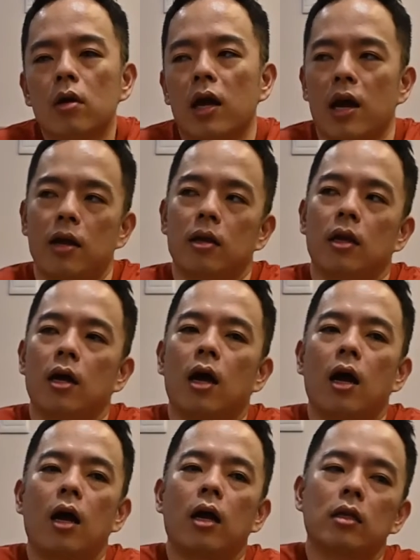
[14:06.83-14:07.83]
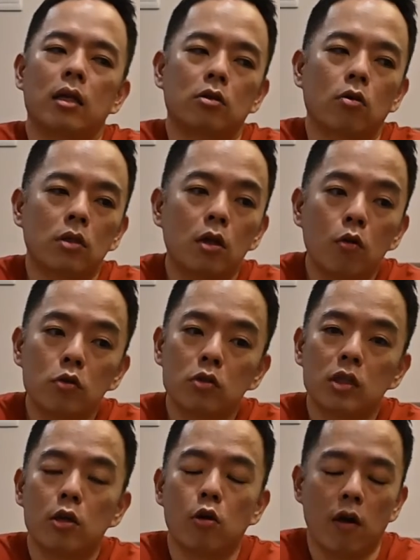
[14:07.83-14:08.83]
And the doctor also
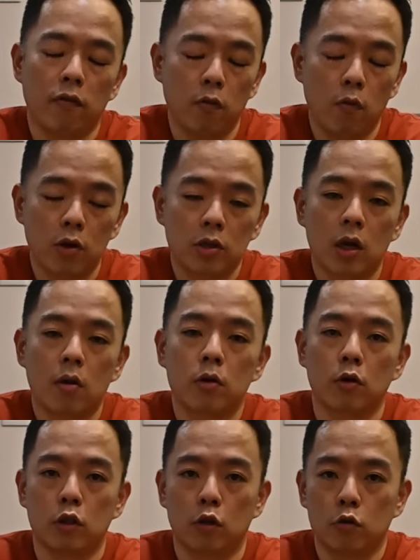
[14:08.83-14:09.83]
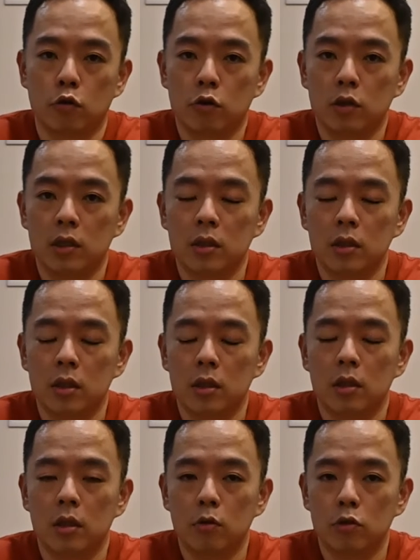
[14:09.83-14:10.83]
said you have to watch out your
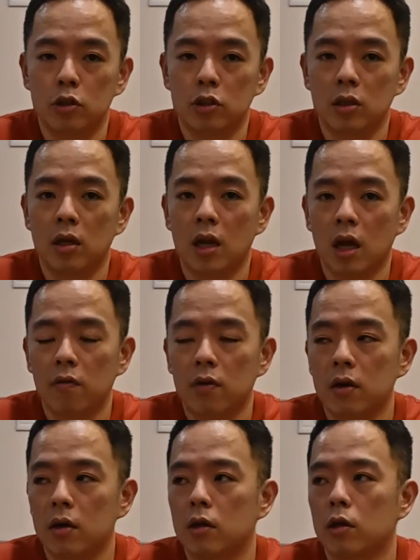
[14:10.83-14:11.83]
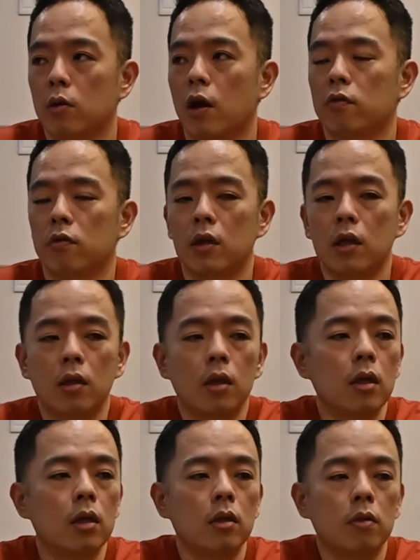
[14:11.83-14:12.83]
nutrition level. You have to eat
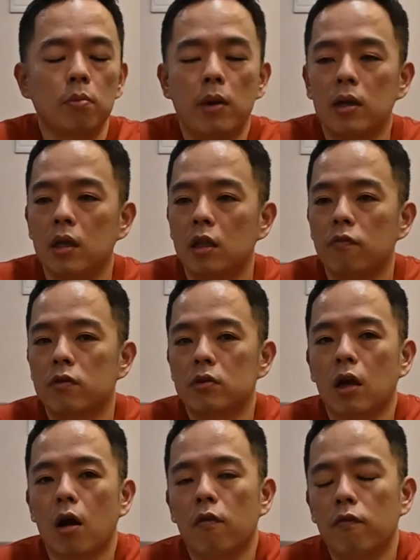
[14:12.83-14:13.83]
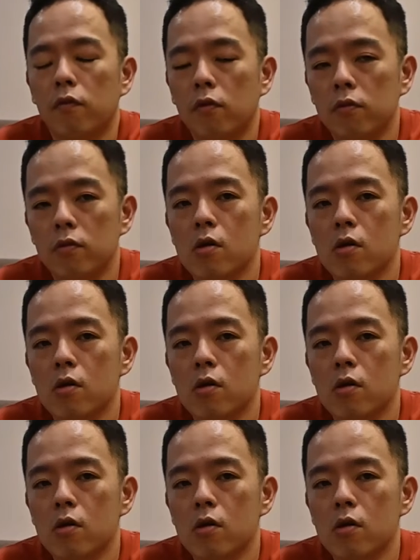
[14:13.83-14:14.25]
many different types of food.